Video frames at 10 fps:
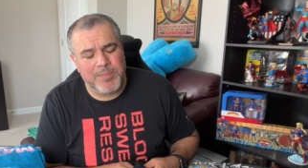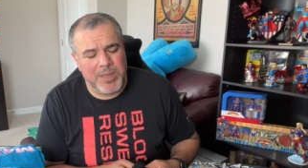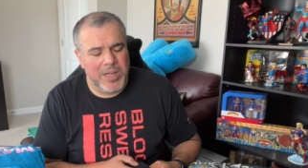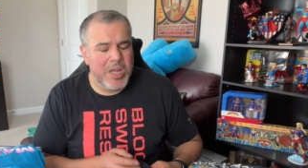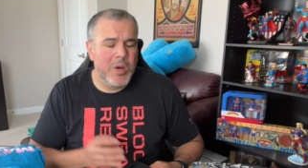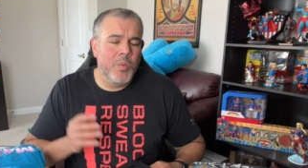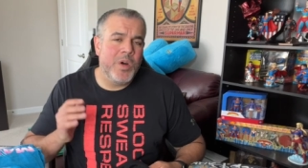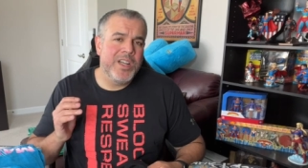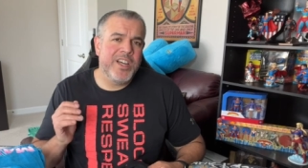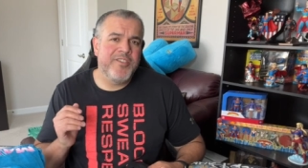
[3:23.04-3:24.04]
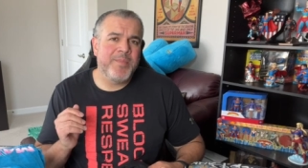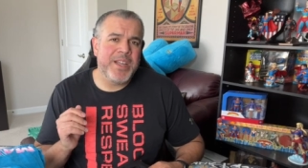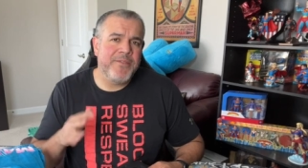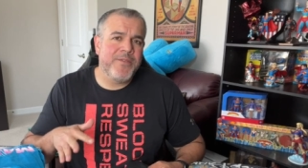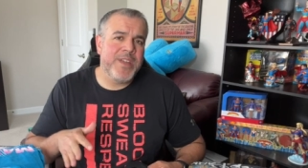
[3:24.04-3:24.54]
up, one of
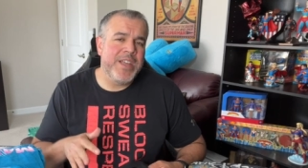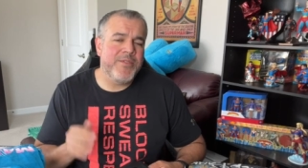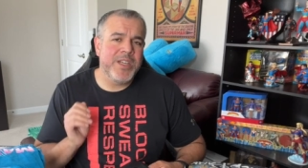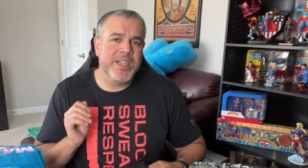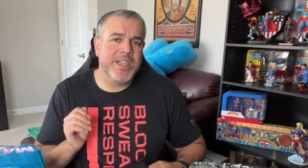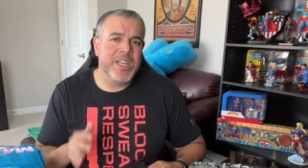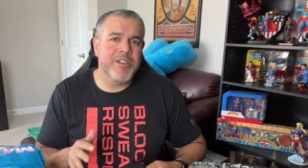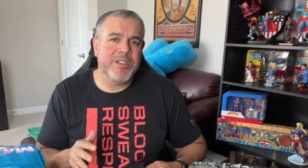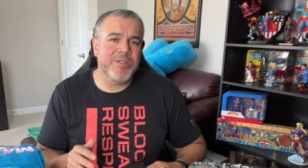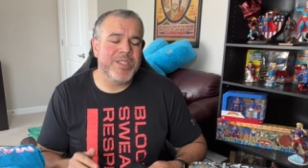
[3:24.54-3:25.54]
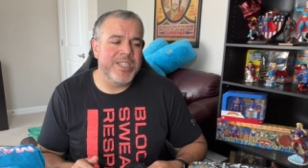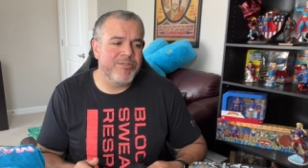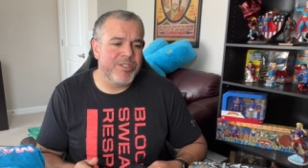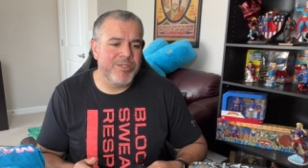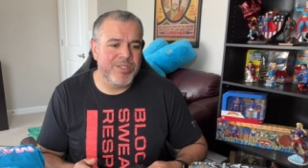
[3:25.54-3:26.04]
my favorite characters
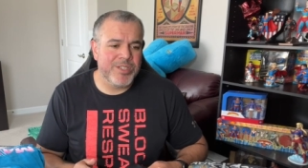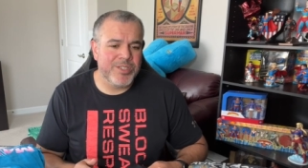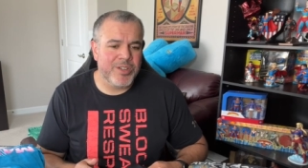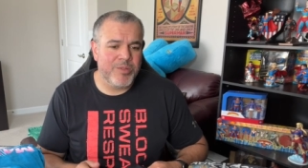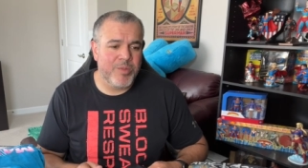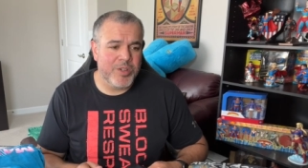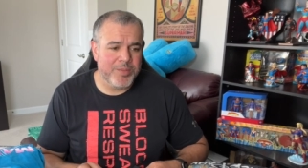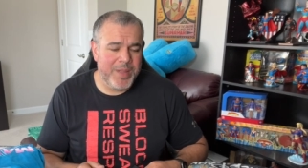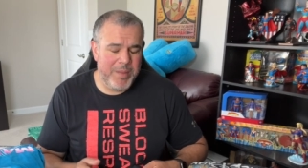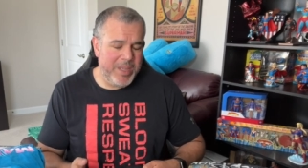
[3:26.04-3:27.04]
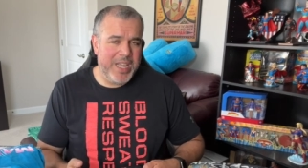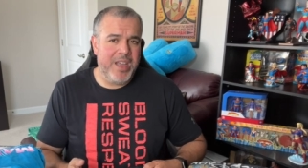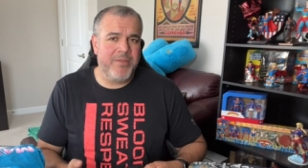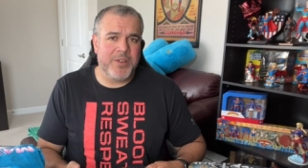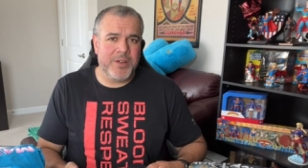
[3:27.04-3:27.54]
introduced to Star Wars maybe
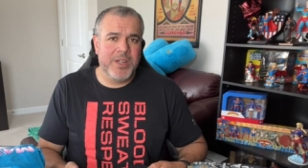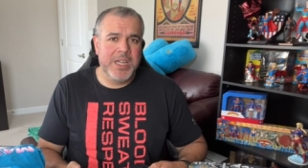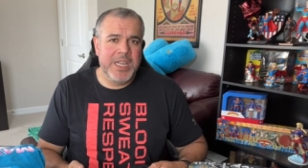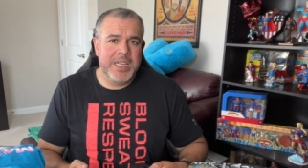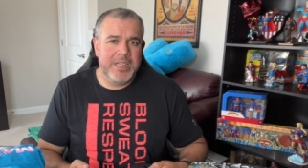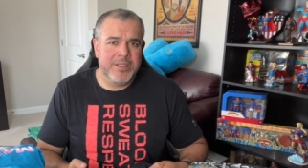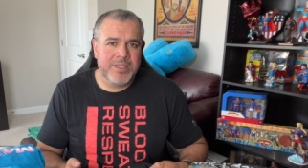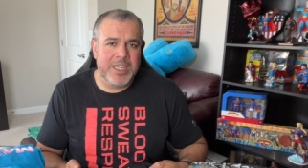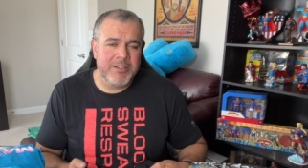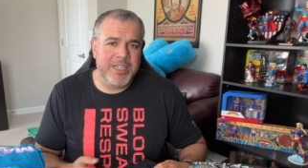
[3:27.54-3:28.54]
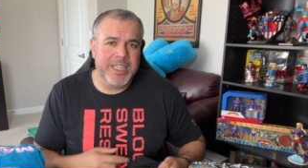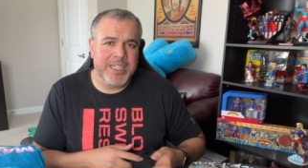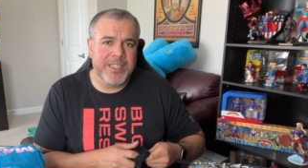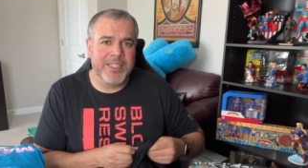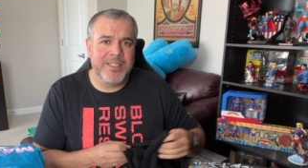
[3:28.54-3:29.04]
ever is Kieron
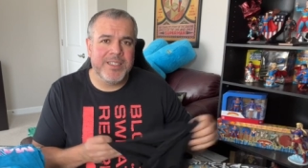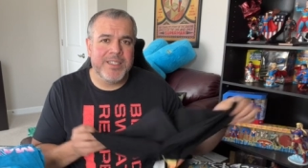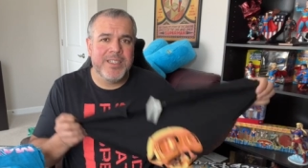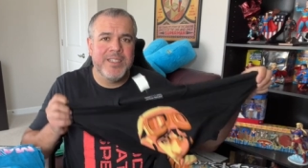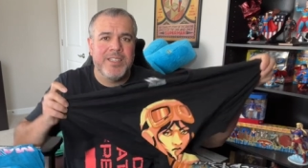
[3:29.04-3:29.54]
Gillen's